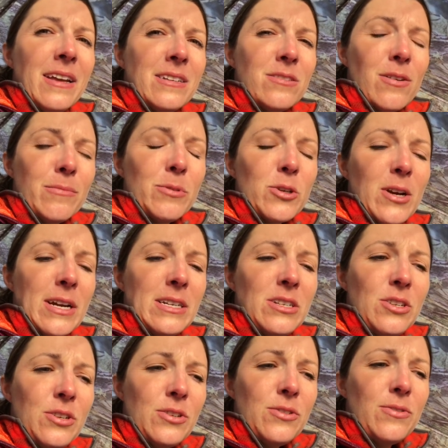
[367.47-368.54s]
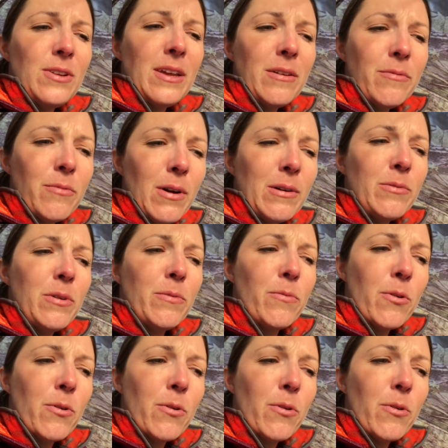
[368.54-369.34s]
So I'm trying to get what would